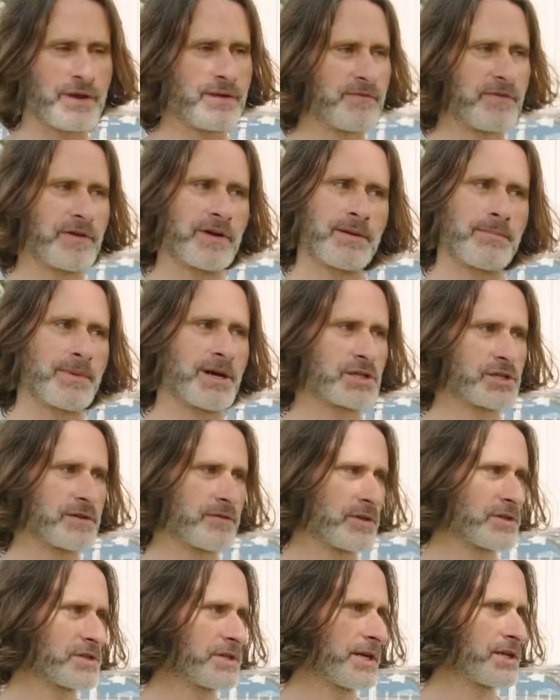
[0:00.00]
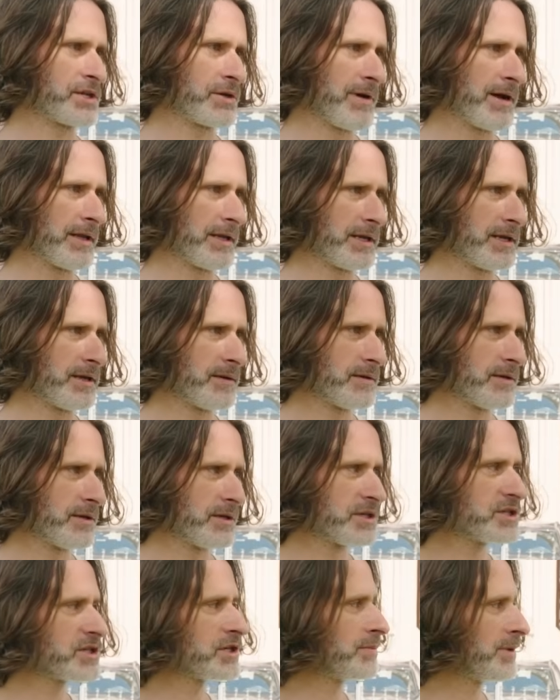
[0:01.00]
him very much of her sexuality.
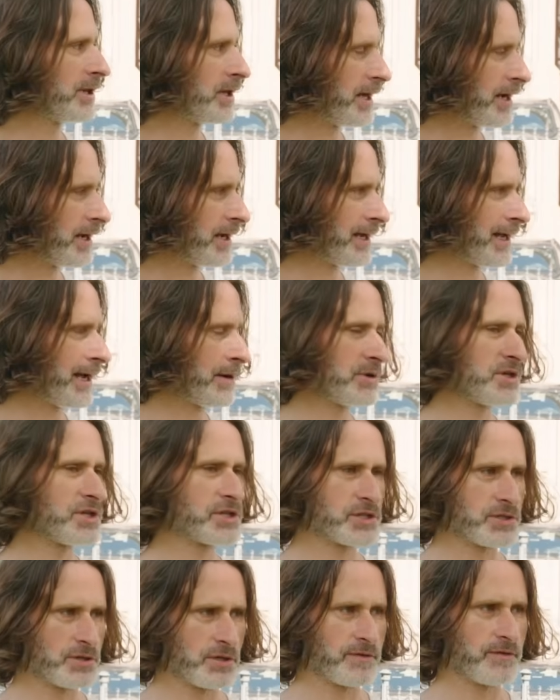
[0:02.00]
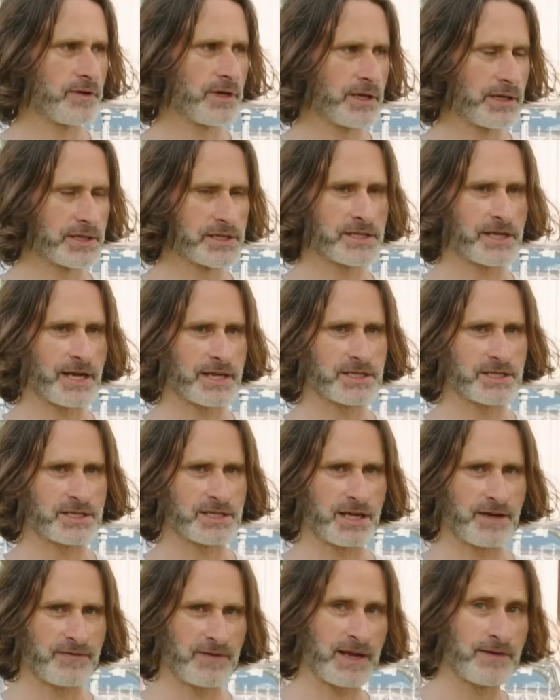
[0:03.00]
She'll be like, okay, we just do the vanilla sex and
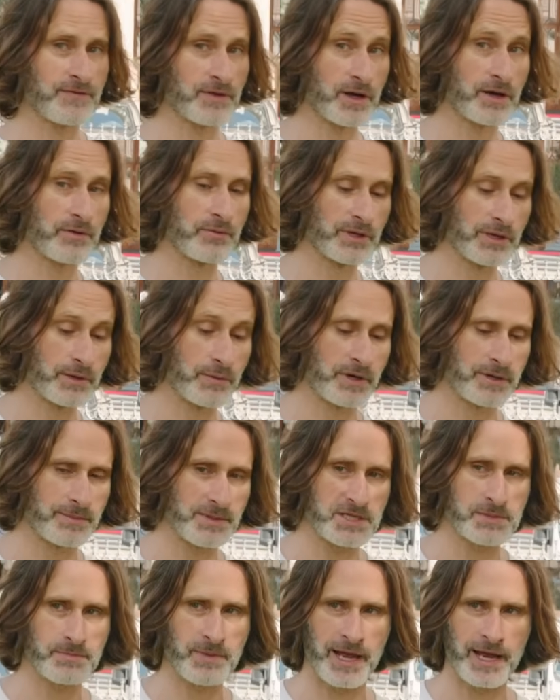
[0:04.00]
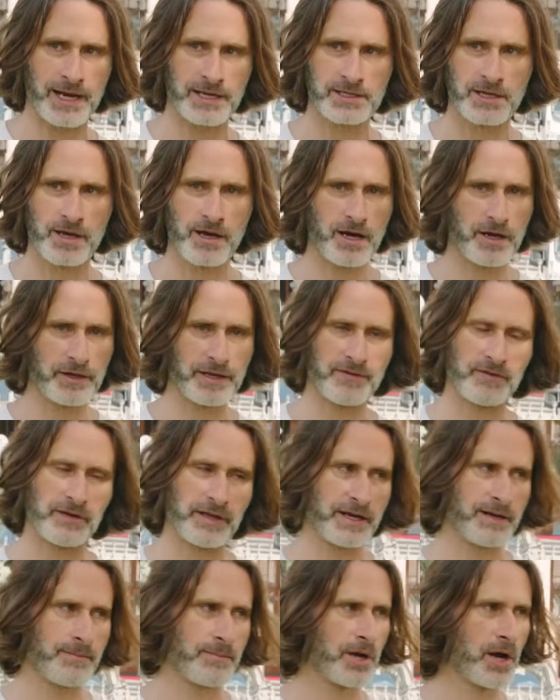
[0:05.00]
stuff. Even though I really want to be spanked, I'll never
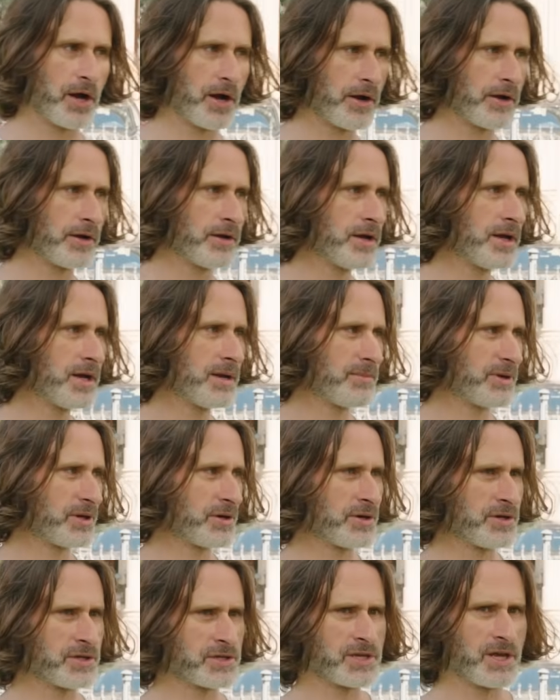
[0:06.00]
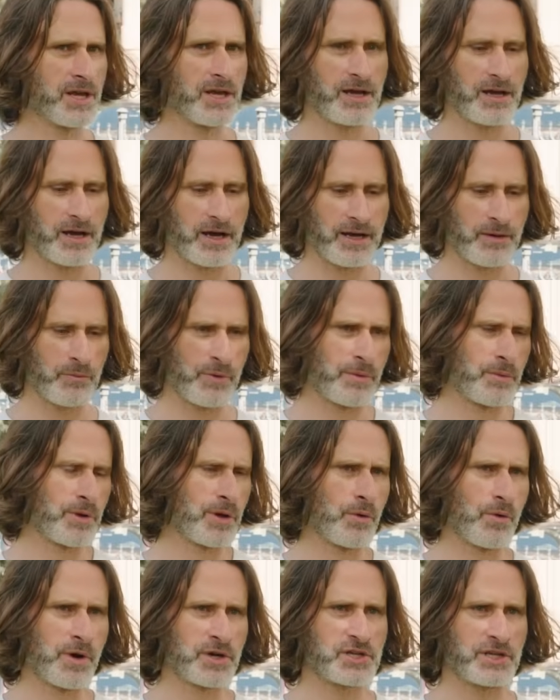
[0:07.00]
let him know because when
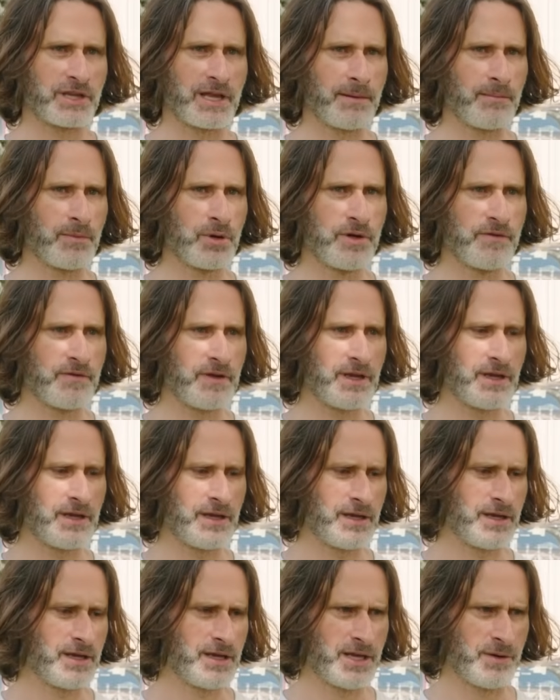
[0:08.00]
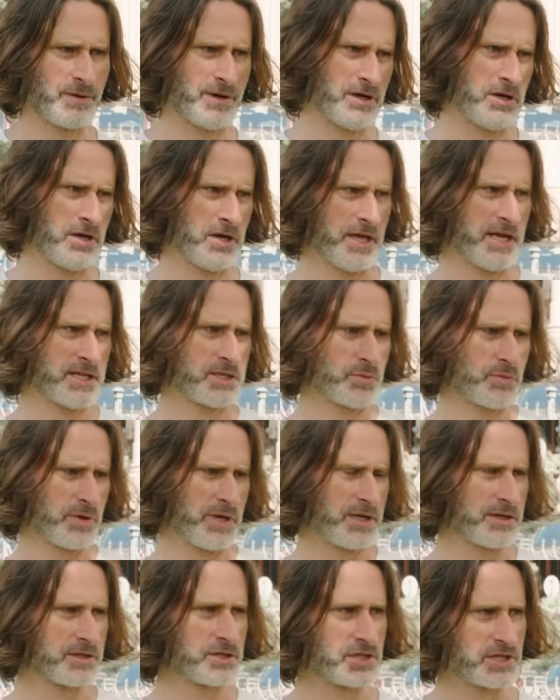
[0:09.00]
we were watching that movie, he went, oh, that's
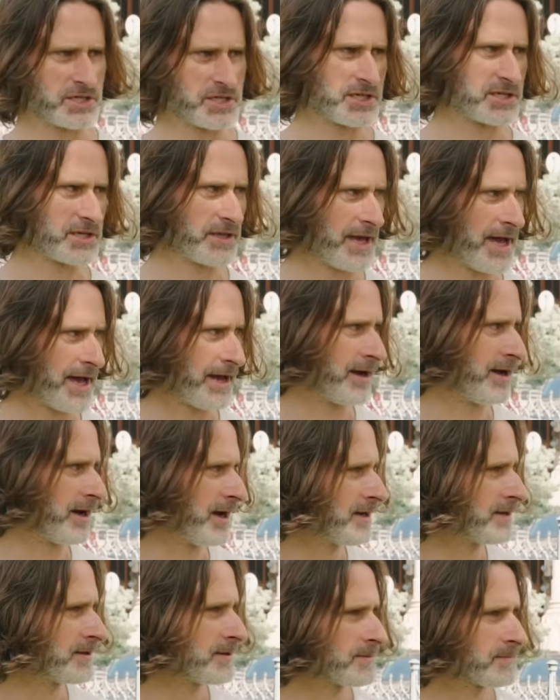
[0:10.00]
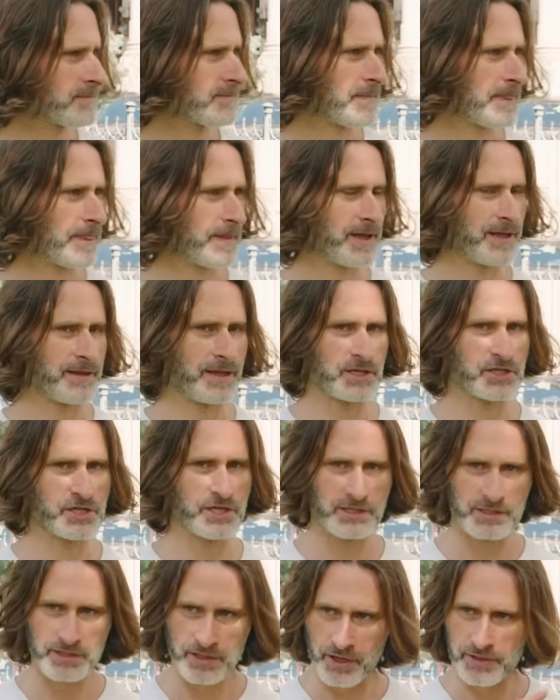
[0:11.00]
weird. She's into that, huh? And then
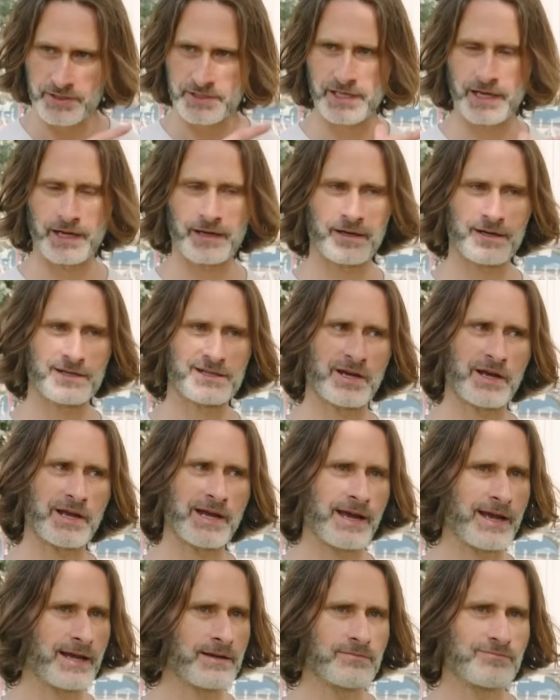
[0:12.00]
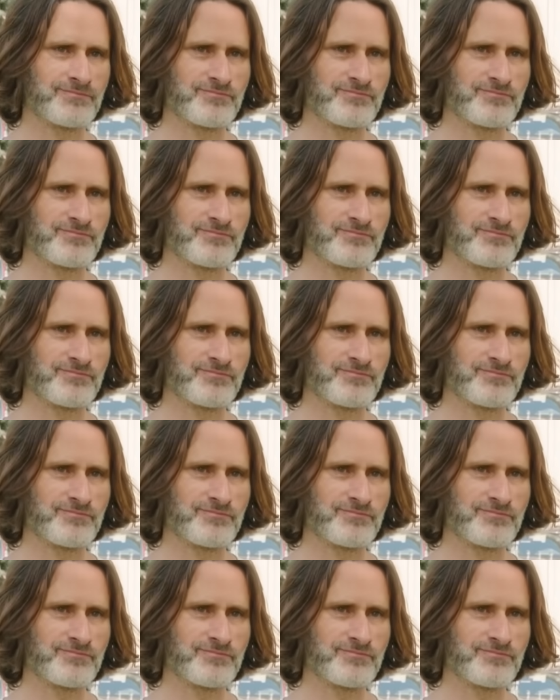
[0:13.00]
she notes that and goes, okay,